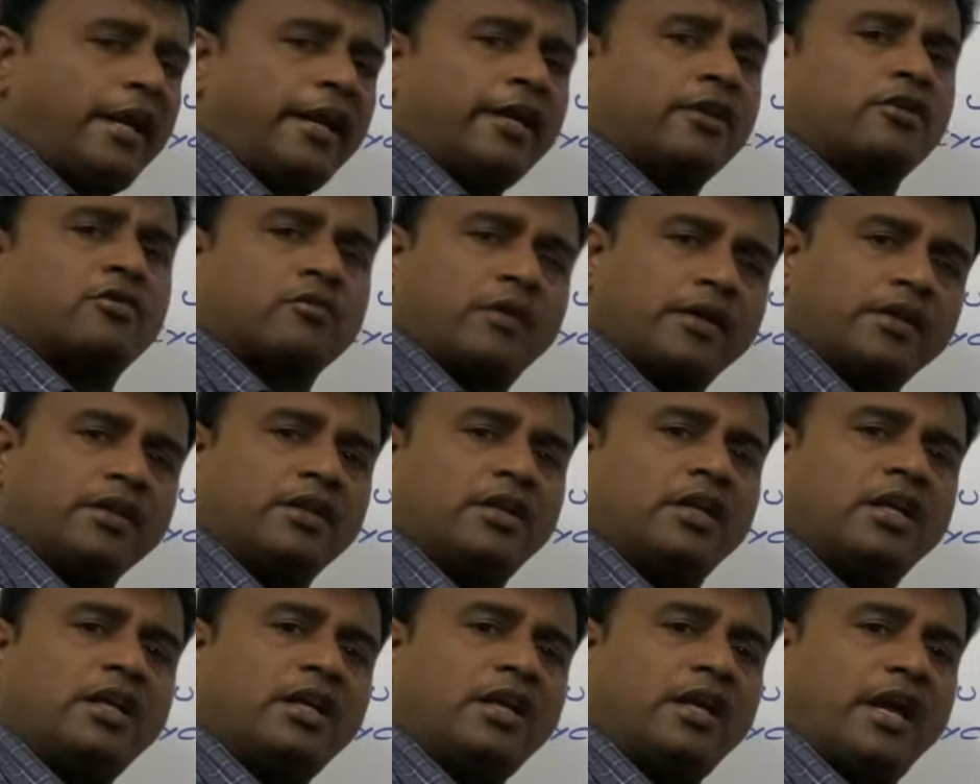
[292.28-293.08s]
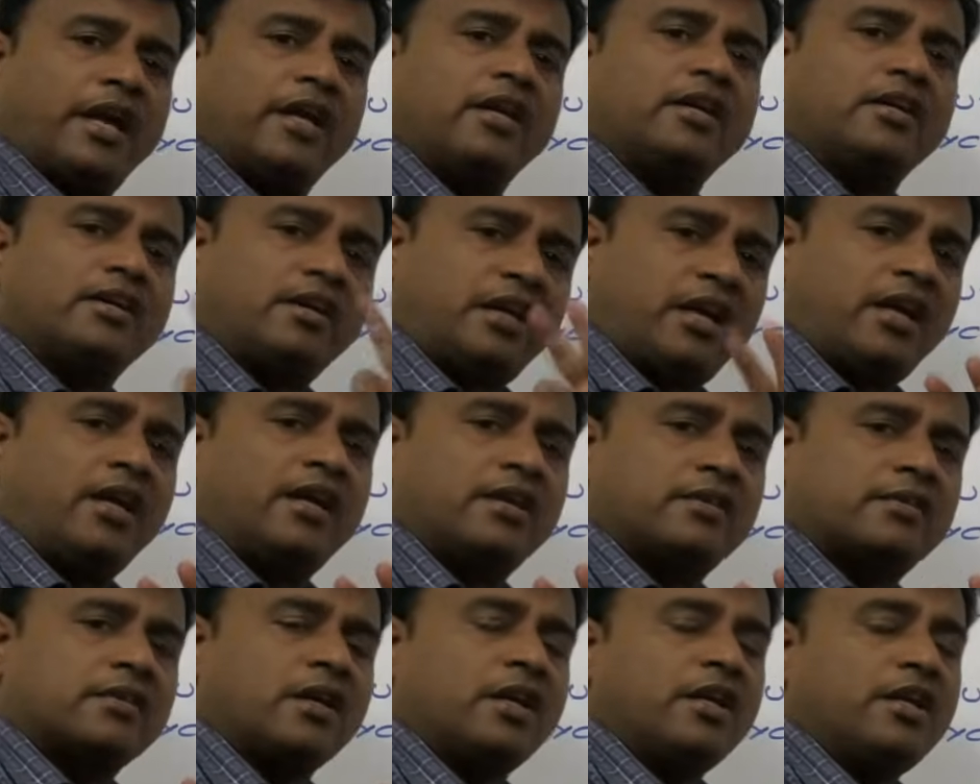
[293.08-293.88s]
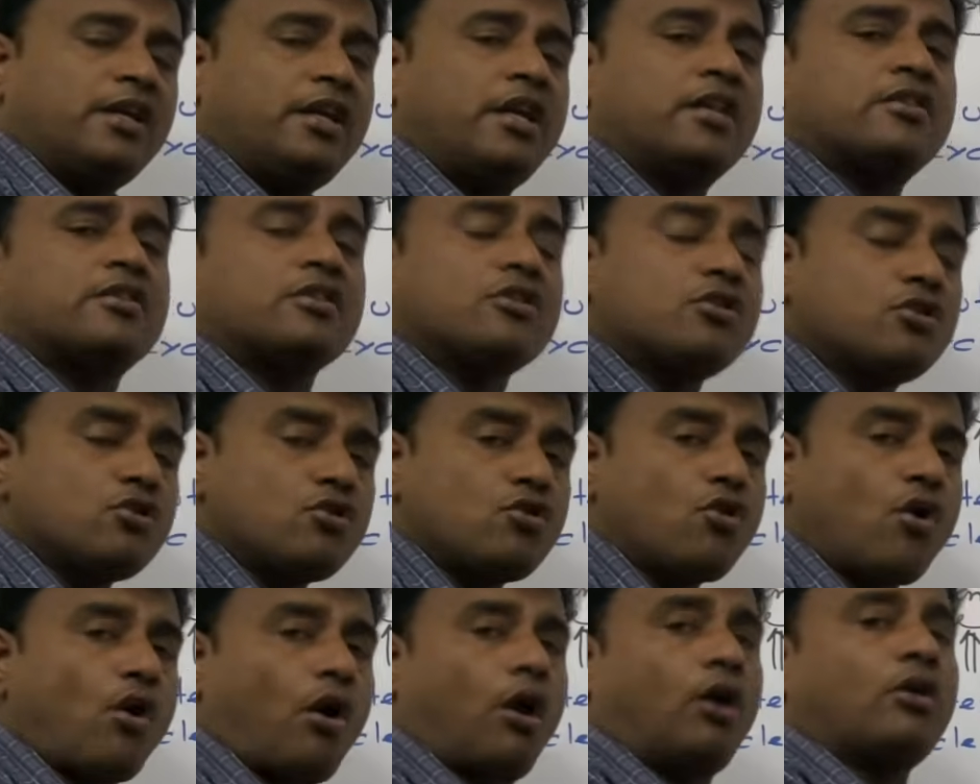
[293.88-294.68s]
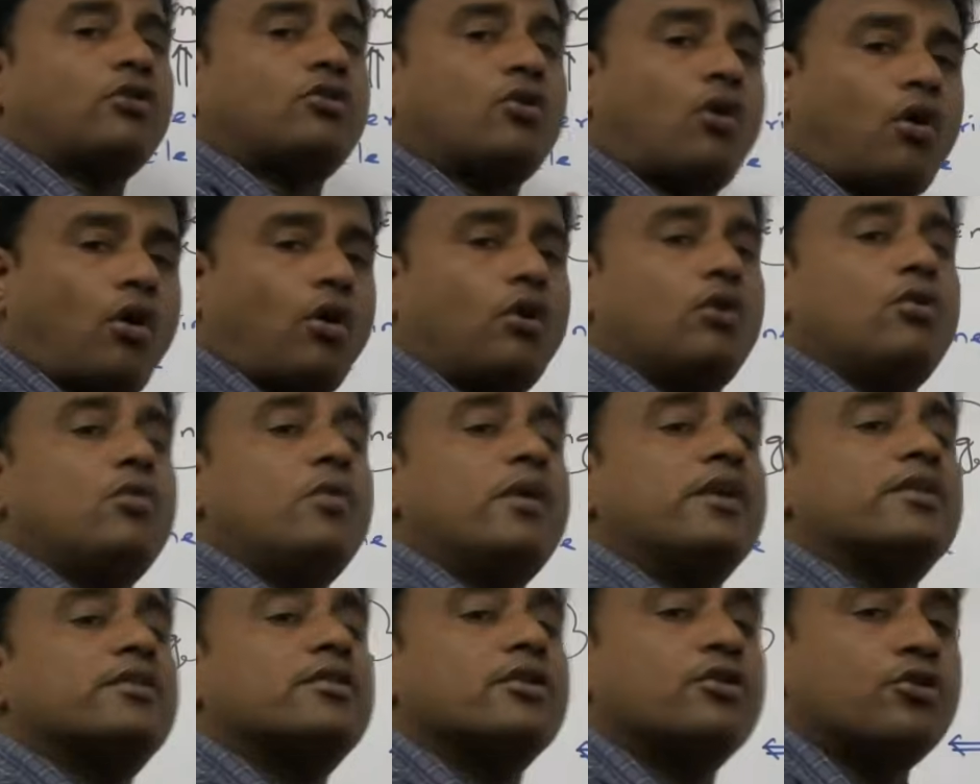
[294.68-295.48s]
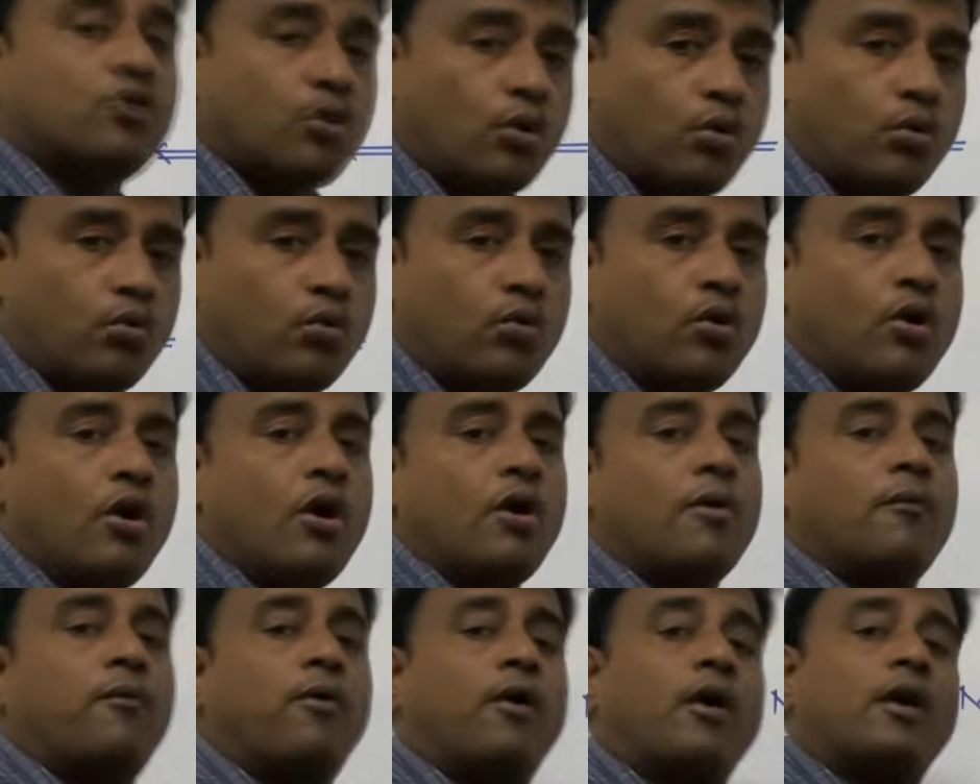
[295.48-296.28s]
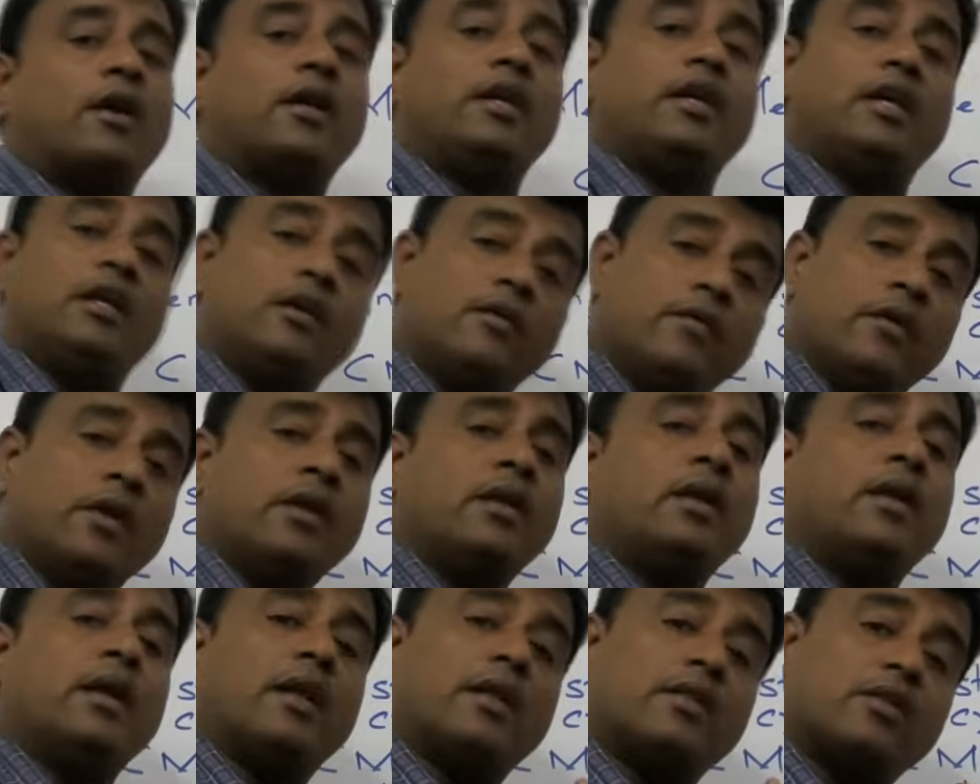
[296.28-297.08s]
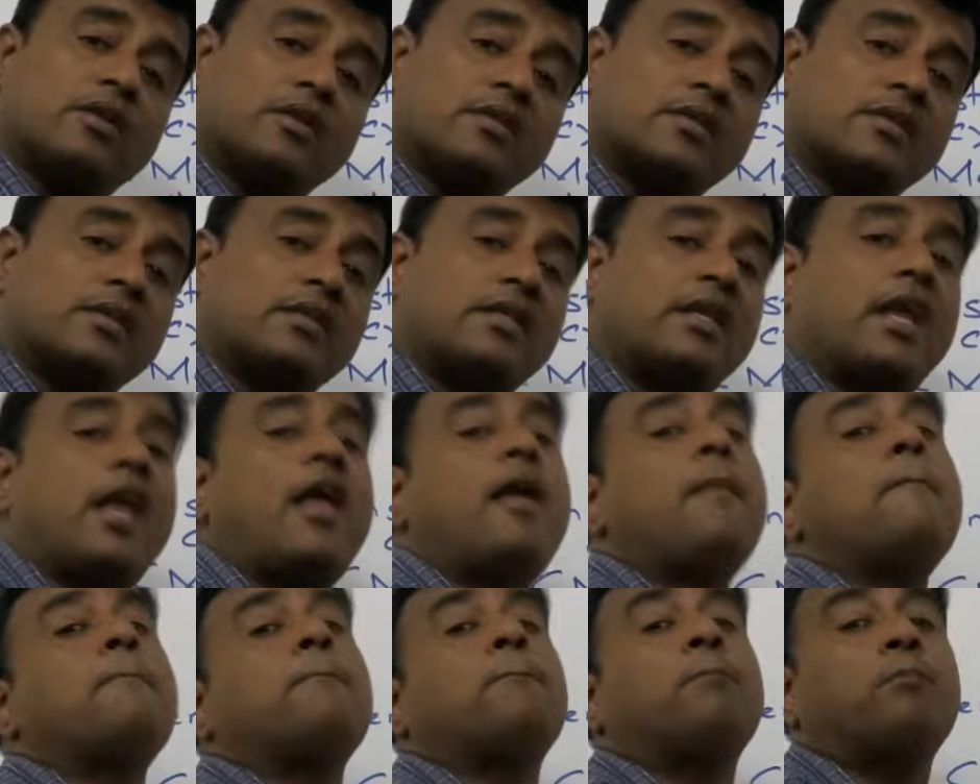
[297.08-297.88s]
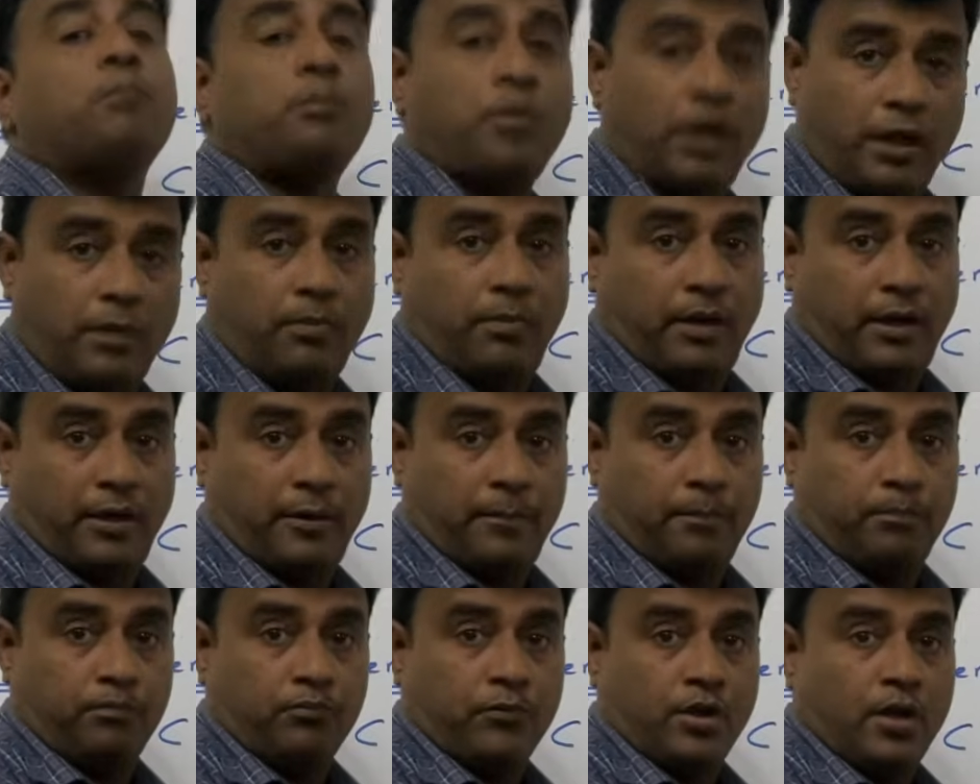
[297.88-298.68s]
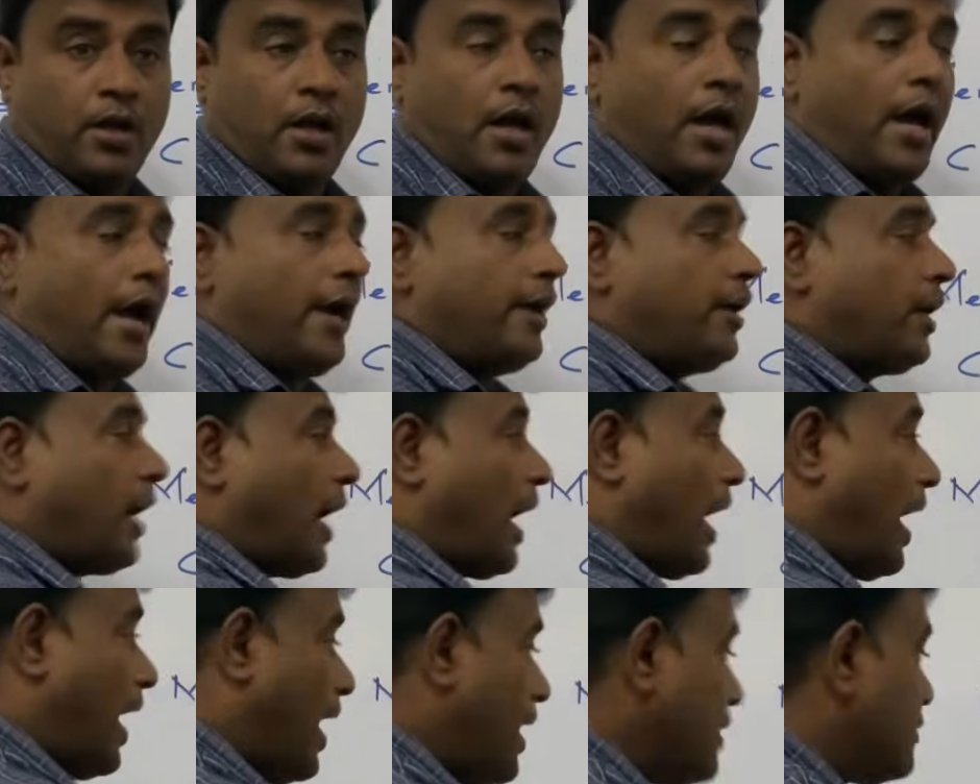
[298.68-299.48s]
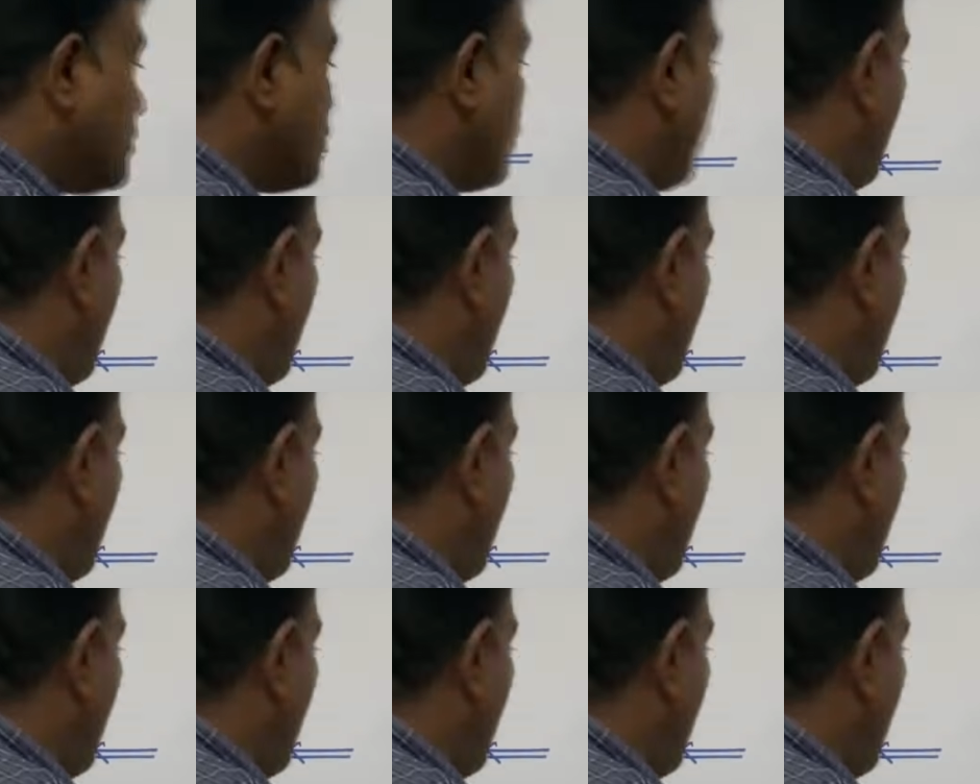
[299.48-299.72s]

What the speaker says: a 28 days is not always true for even the same female. And as